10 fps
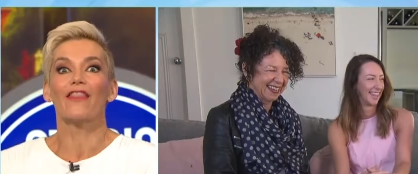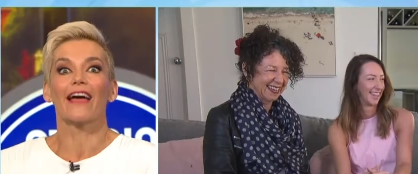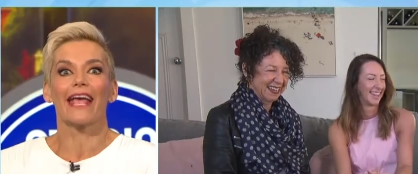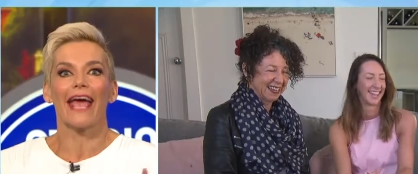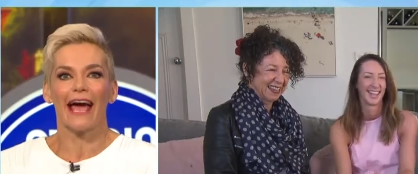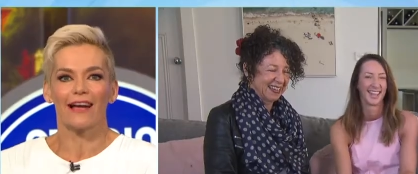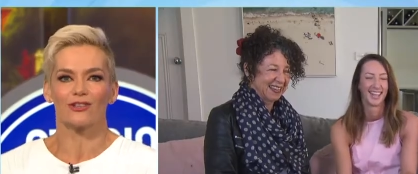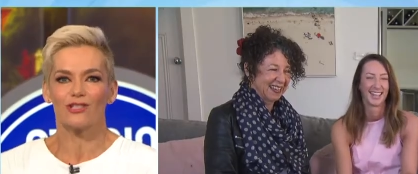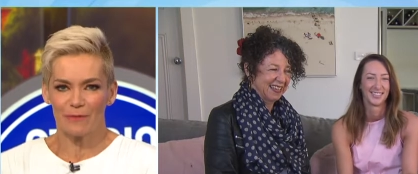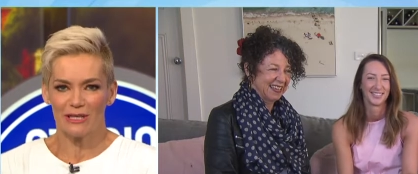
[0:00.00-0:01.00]
Speaker 1: the
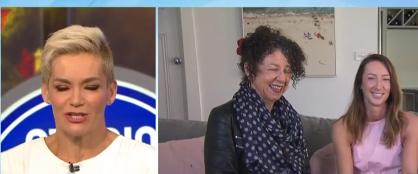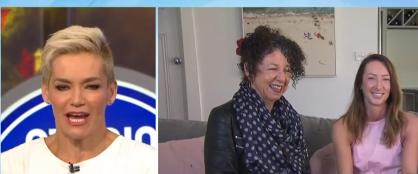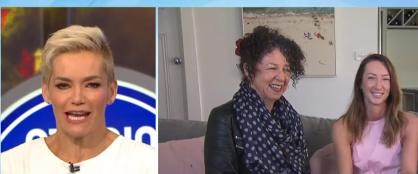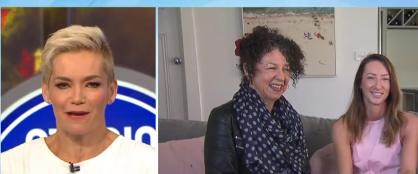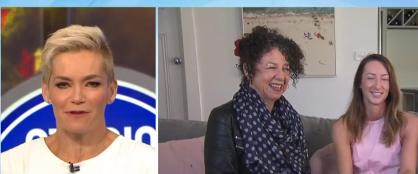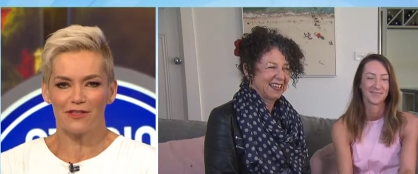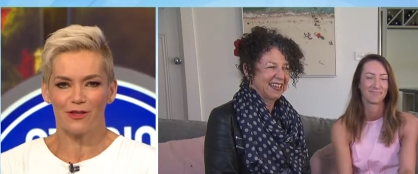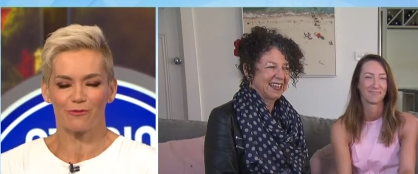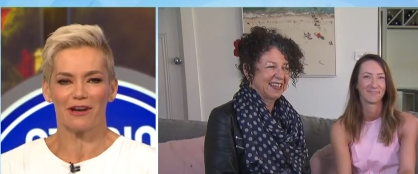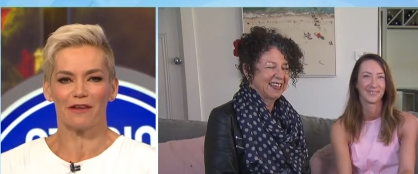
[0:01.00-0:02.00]
couch to be chatting with the
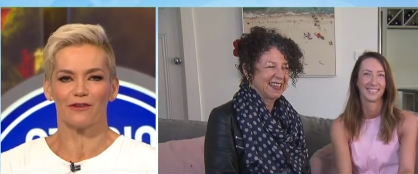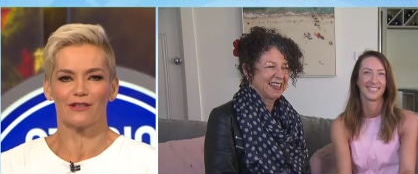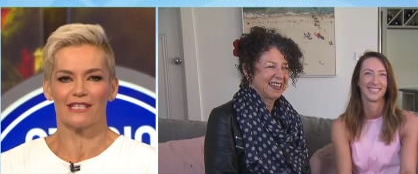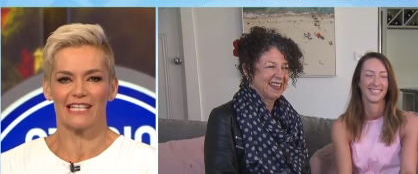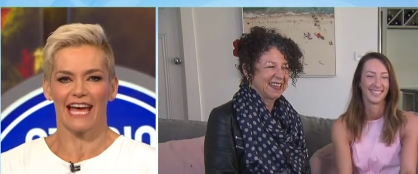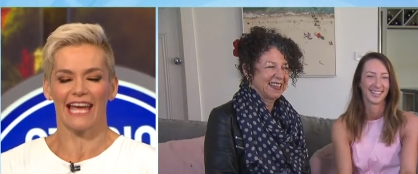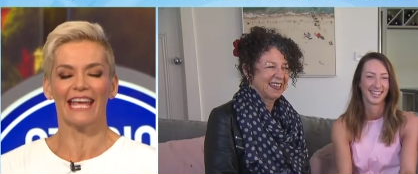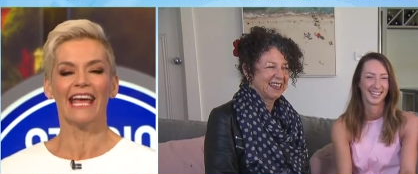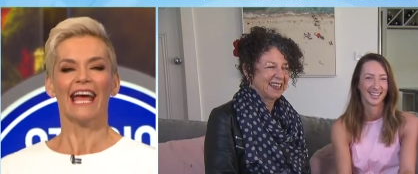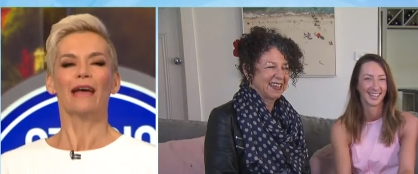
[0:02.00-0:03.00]
3 of you today
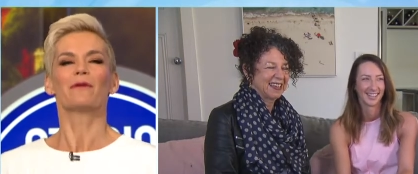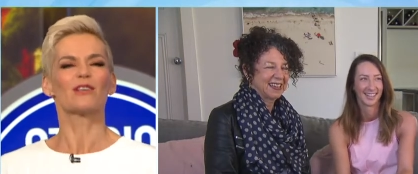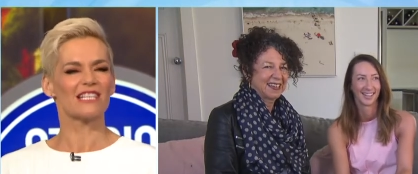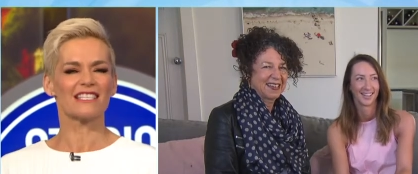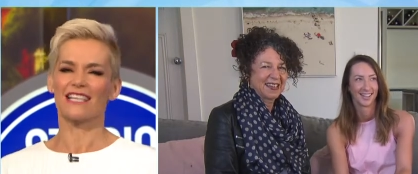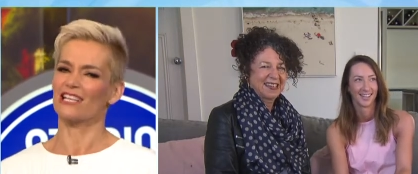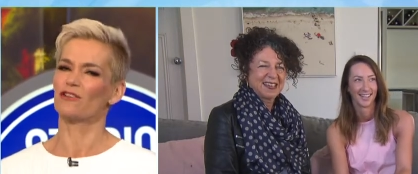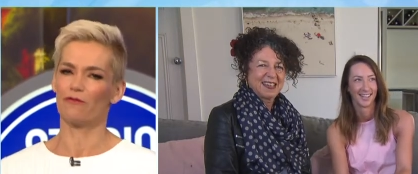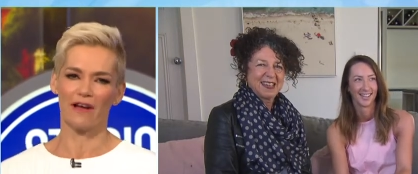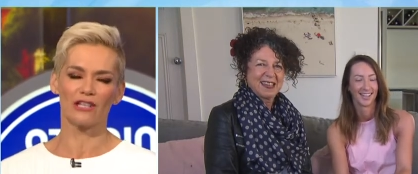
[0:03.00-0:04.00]
because it's such a
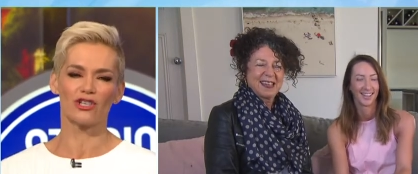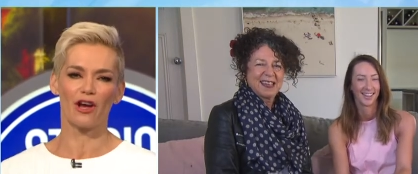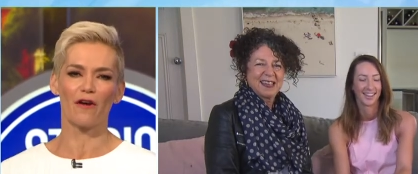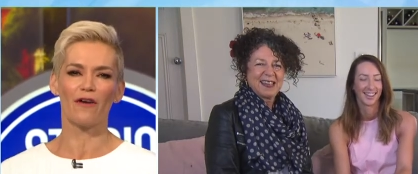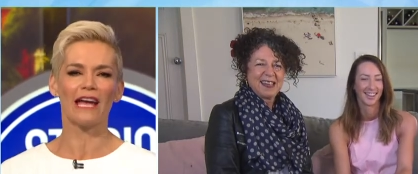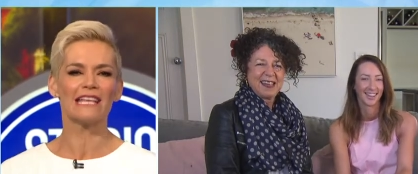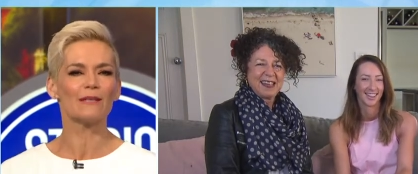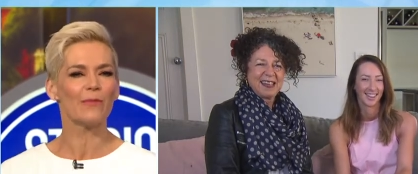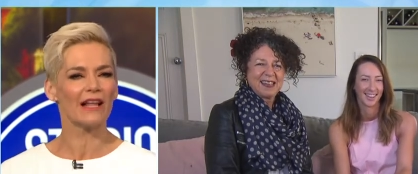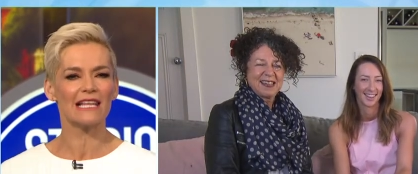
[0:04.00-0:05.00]
fun show.
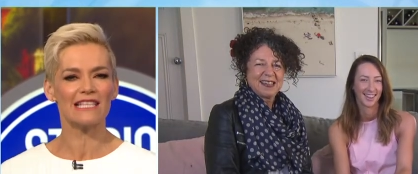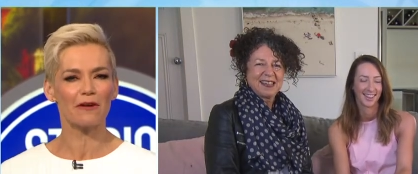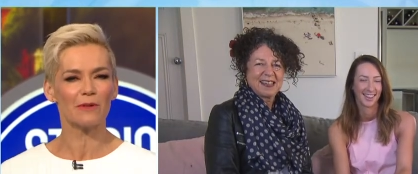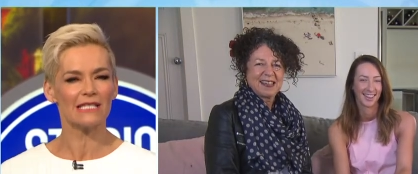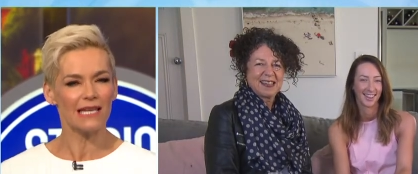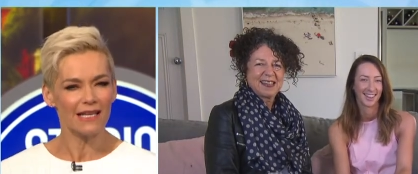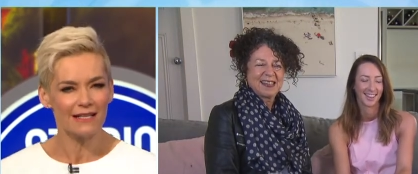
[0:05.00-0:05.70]
Isabel, is there a particular